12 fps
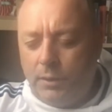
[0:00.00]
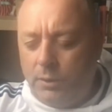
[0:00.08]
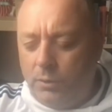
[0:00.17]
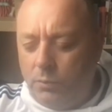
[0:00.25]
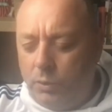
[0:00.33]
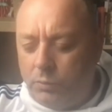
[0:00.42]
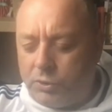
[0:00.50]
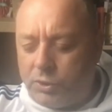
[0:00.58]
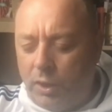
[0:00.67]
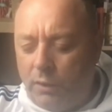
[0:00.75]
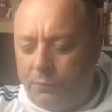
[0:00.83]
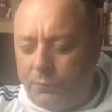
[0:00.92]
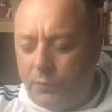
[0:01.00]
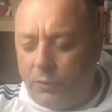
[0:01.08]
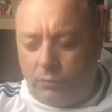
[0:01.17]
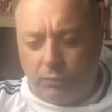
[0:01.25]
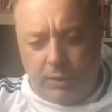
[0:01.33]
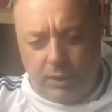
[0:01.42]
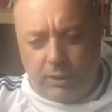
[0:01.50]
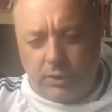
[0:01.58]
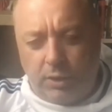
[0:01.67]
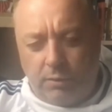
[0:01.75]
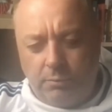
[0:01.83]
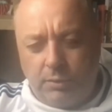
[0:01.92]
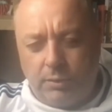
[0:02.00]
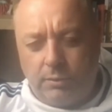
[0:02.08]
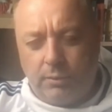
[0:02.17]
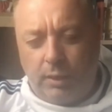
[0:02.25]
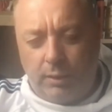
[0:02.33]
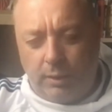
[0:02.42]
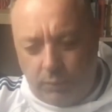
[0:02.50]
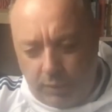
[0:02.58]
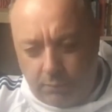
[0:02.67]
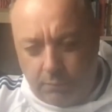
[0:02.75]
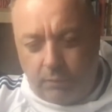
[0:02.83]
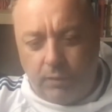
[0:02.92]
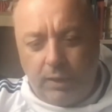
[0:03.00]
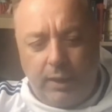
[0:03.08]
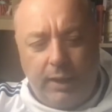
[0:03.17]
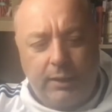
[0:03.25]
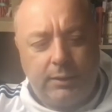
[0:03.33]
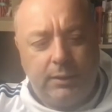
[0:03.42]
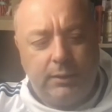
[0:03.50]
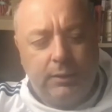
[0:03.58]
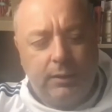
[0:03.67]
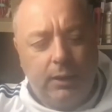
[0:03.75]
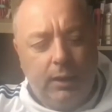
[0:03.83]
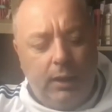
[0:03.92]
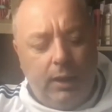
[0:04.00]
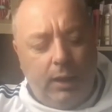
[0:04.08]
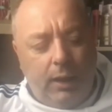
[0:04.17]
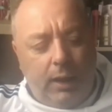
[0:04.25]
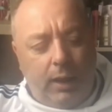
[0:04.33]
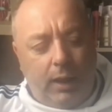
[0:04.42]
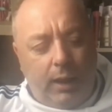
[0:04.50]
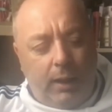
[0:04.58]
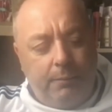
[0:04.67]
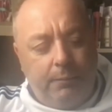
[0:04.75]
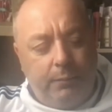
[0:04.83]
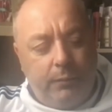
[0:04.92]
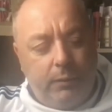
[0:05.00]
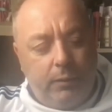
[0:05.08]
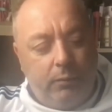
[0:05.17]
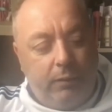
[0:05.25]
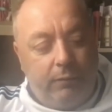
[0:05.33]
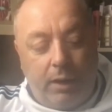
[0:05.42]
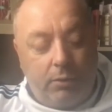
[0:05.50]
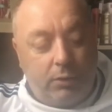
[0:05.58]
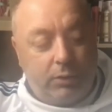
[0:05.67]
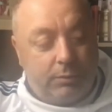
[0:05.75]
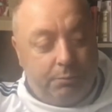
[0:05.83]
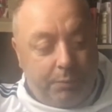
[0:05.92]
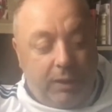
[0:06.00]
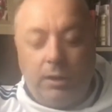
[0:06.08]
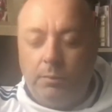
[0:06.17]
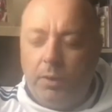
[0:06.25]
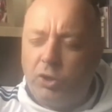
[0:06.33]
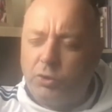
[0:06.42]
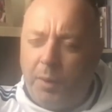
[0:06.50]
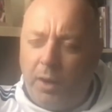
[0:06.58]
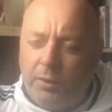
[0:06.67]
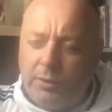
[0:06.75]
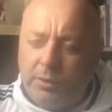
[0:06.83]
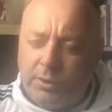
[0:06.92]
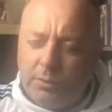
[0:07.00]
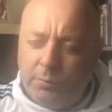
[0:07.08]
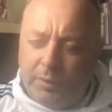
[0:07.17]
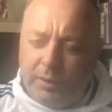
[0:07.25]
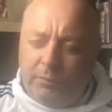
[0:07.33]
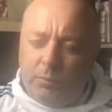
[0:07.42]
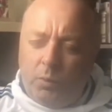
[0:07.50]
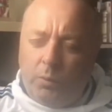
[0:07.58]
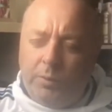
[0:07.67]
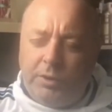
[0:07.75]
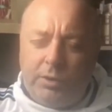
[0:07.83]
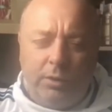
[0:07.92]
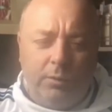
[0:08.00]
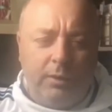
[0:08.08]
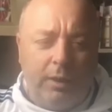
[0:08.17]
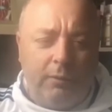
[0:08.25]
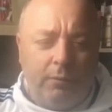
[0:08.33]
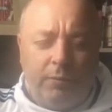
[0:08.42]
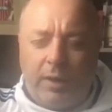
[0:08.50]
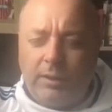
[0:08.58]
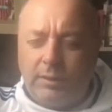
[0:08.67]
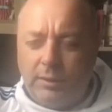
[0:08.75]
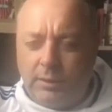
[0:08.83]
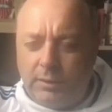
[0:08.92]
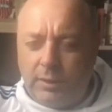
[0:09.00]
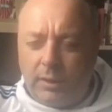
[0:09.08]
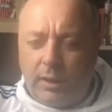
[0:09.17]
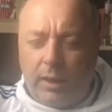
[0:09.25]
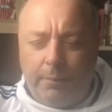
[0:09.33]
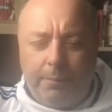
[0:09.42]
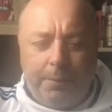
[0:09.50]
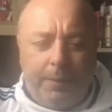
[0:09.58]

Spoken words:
We all serve for 3-year terms, and then we can be re-elected. We've now got some big commercial partners who believe in what we do, and they've invested in the club.